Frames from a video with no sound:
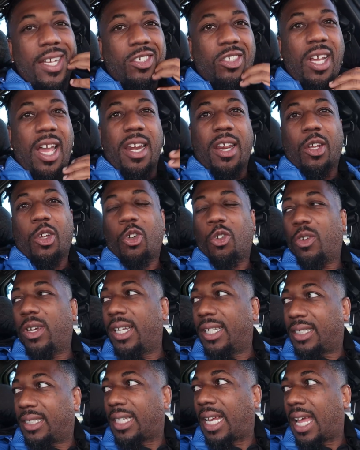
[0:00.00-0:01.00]
try to
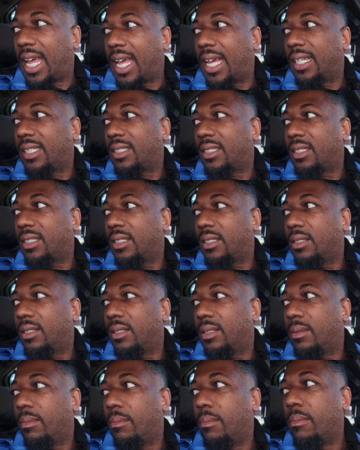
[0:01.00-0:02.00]
criticize
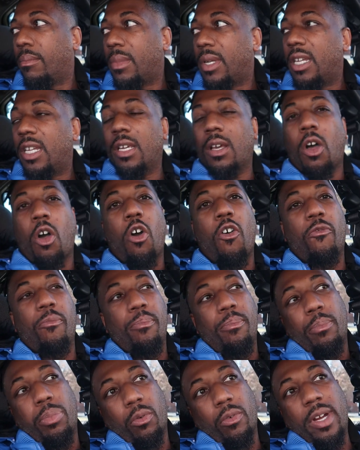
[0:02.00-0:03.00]
me off
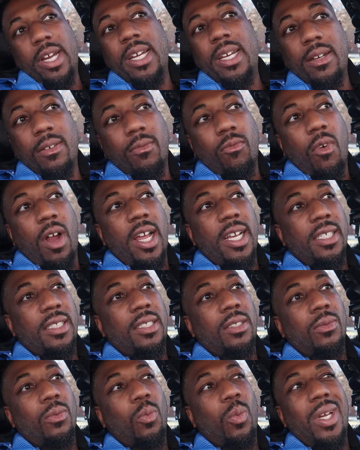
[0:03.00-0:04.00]
breeding
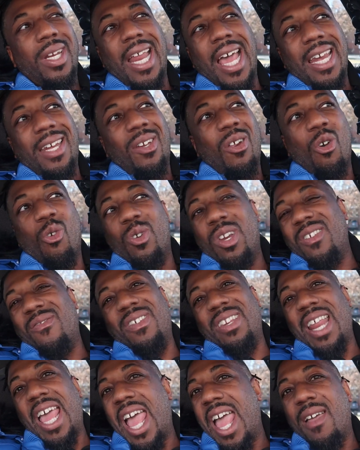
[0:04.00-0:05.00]
rights when I don't
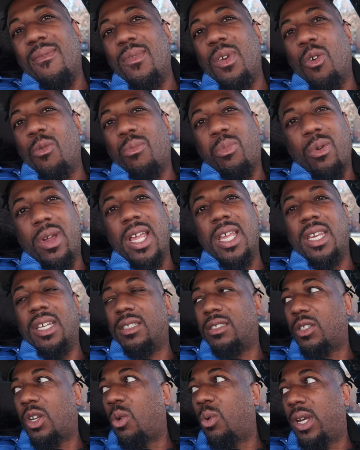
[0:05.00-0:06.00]
even have no
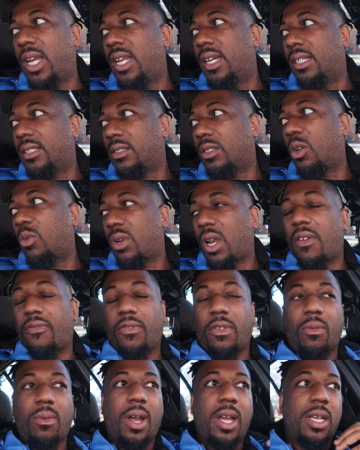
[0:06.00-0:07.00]
breeders, no litters, no
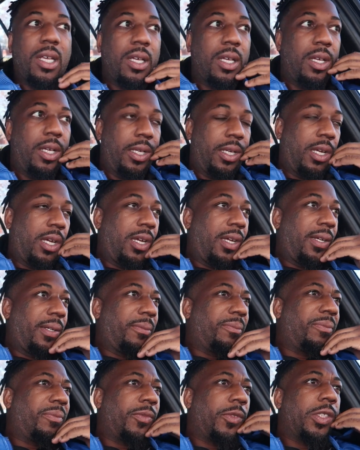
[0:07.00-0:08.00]
nothing, right?
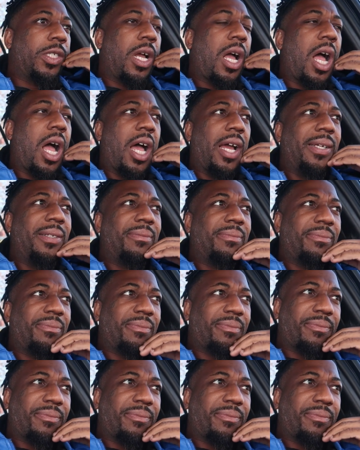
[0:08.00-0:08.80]
All right.